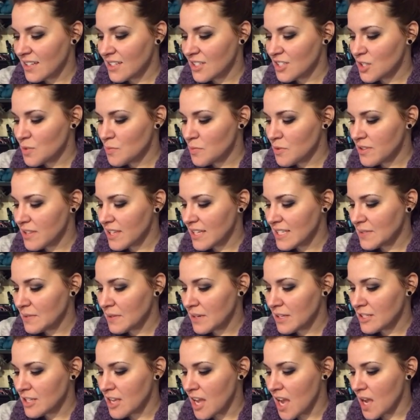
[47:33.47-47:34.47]
2 more things I
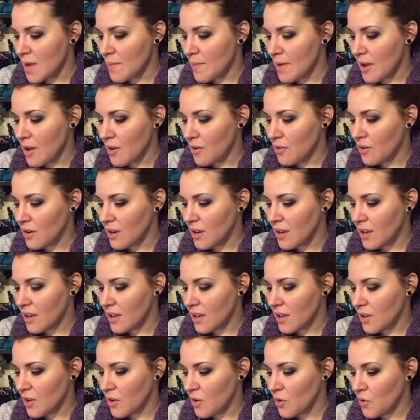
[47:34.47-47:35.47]
want to talk about.
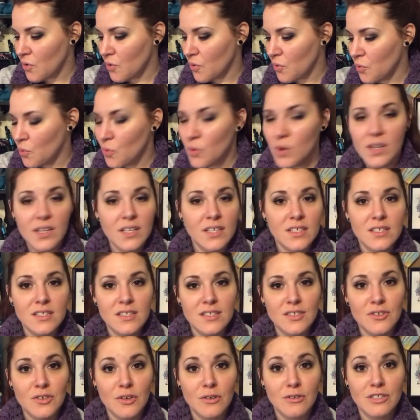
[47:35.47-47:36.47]
One is
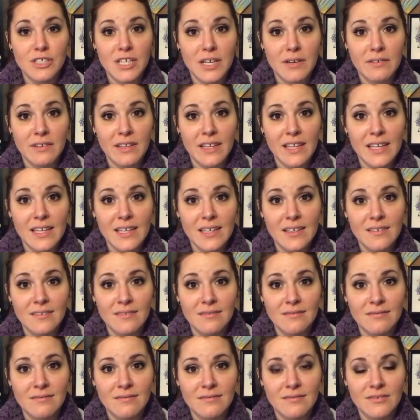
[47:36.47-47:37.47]
crochet related,
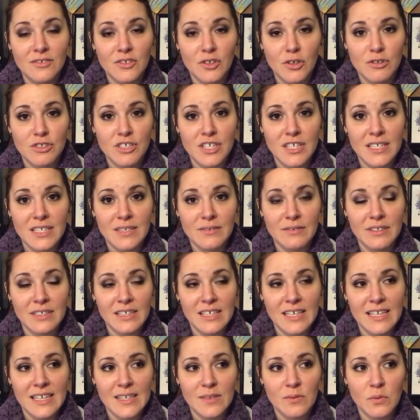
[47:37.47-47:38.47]
crochet knit
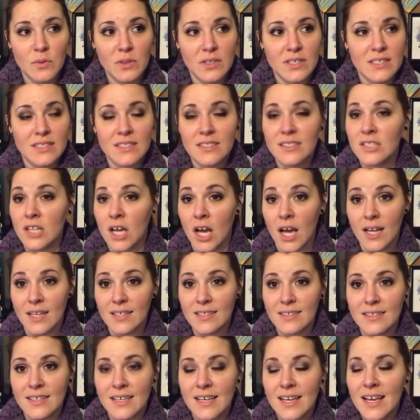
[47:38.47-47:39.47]
related. One is not.
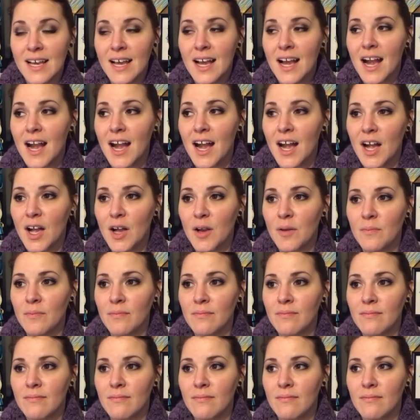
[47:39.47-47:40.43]
I